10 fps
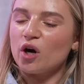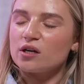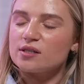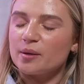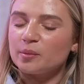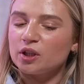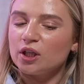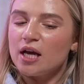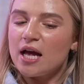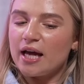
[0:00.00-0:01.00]
are
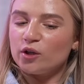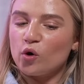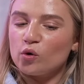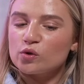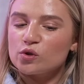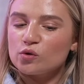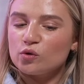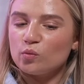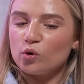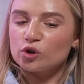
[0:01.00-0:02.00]
similar. And
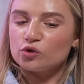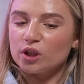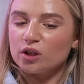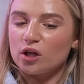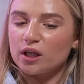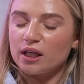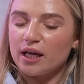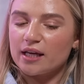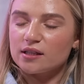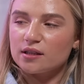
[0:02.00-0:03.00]
also, very. what's really lucky
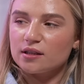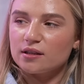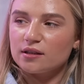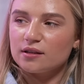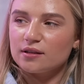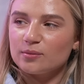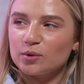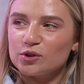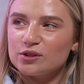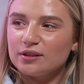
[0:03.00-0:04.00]
at
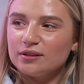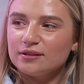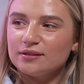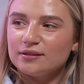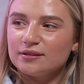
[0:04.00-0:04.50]
what did you say? I said